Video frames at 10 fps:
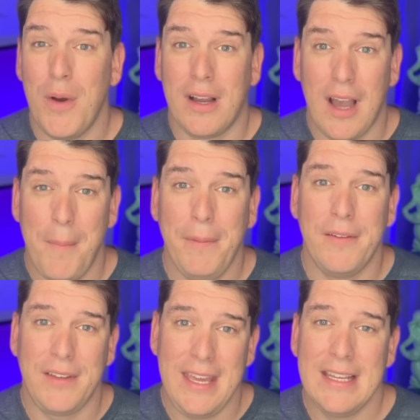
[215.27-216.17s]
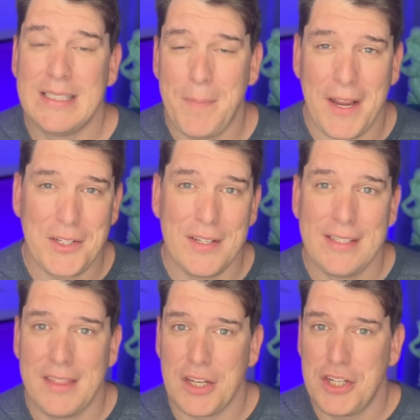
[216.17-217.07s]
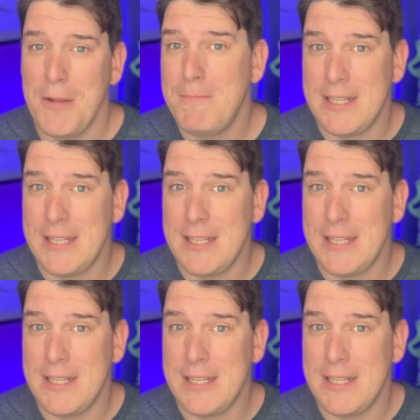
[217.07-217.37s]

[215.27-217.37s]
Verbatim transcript: a couple of key inspections that the ship